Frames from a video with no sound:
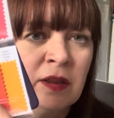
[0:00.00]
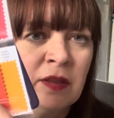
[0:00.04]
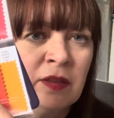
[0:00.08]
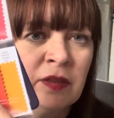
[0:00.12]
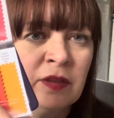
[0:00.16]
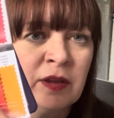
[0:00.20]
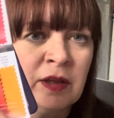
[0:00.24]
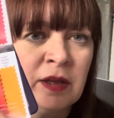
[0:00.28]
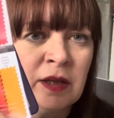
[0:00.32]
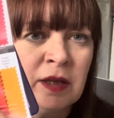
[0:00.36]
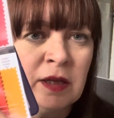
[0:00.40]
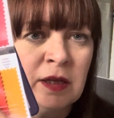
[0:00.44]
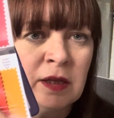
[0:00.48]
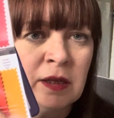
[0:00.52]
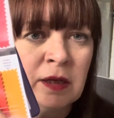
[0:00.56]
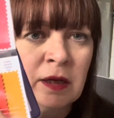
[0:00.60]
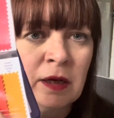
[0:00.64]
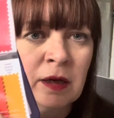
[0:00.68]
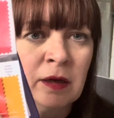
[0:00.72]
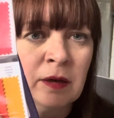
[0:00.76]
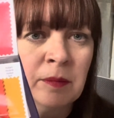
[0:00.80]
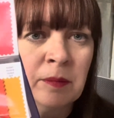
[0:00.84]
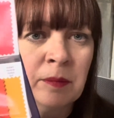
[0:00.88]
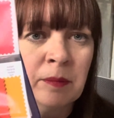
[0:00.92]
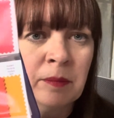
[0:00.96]
The
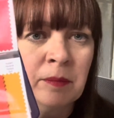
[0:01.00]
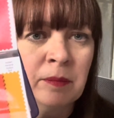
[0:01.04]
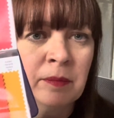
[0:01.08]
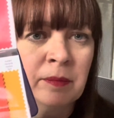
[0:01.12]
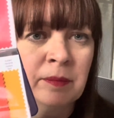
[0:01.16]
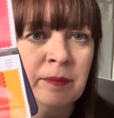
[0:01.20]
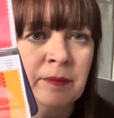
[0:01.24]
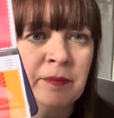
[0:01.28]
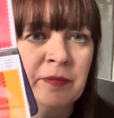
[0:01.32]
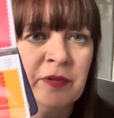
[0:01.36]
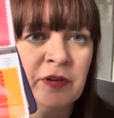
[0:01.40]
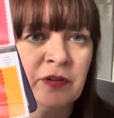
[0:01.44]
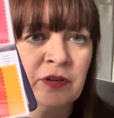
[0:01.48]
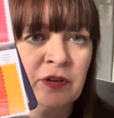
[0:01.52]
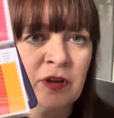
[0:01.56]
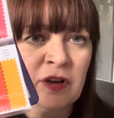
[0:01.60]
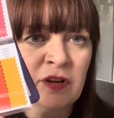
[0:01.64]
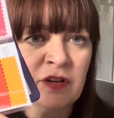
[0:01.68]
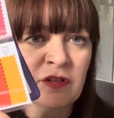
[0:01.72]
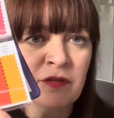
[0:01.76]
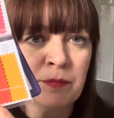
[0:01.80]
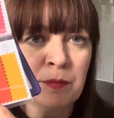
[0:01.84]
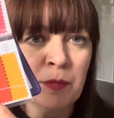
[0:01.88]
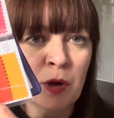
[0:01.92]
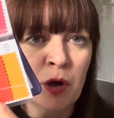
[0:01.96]
this kind
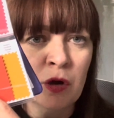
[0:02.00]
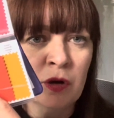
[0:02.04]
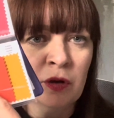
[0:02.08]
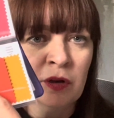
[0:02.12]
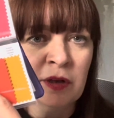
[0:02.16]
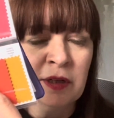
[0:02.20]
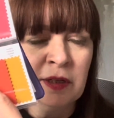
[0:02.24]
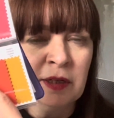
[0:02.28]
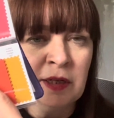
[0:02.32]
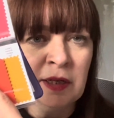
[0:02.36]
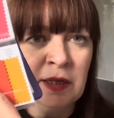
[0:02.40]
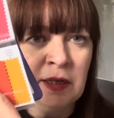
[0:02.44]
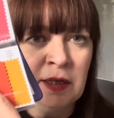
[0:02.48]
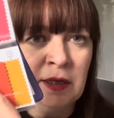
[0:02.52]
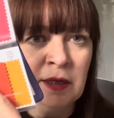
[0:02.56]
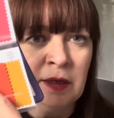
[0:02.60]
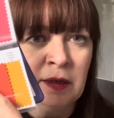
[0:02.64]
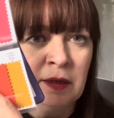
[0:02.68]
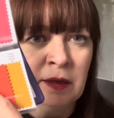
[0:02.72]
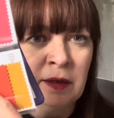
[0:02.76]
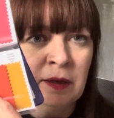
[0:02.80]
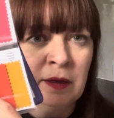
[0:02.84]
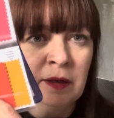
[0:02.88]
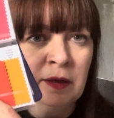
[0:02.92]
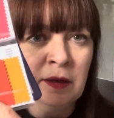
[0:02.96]
of mahogany
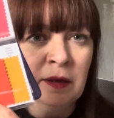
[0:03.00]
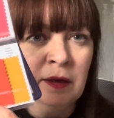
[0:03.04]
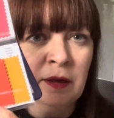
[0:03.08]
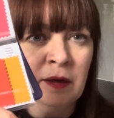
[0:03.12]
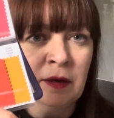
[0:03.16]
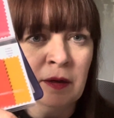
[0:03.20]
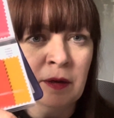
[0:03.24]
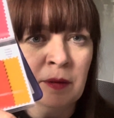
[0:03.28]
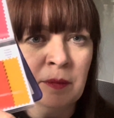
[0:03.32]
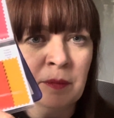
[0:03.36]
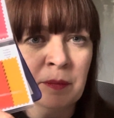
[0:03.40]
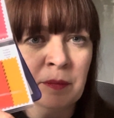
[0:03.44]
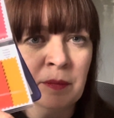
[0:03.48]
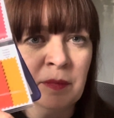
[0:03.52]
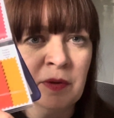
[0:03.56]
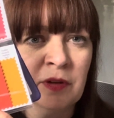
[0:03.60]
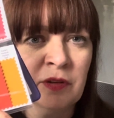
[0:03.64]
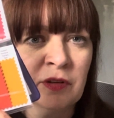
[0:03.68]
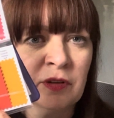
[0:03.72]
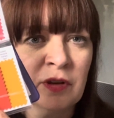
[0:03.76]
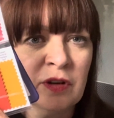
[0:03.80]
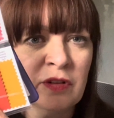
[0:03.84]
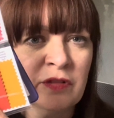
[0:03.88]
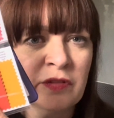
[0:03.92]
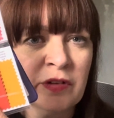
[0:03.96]
is
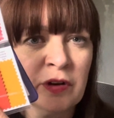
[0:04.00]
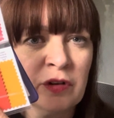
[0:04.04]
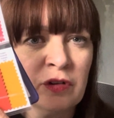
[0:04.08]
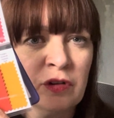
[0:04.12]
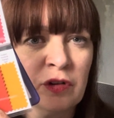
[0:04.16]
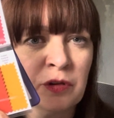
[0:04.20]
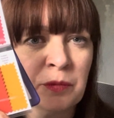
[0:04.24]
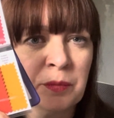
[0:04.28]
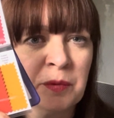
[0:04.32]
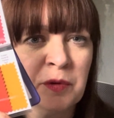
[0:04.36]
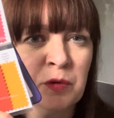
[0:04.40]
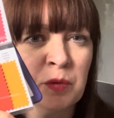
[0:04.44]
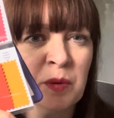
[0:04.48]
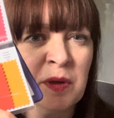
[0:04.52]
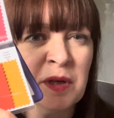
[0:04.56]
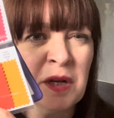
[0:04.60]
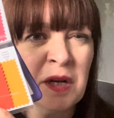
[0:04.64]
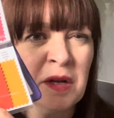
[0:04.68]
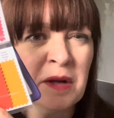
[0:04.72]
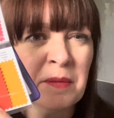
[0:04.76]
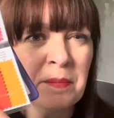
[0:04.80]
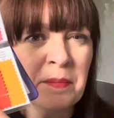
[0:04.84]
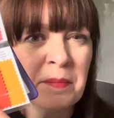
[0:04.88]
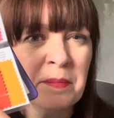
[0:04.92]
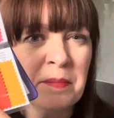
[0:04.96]
kind of a cross
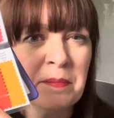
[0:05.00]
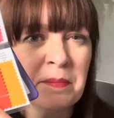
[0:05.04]
between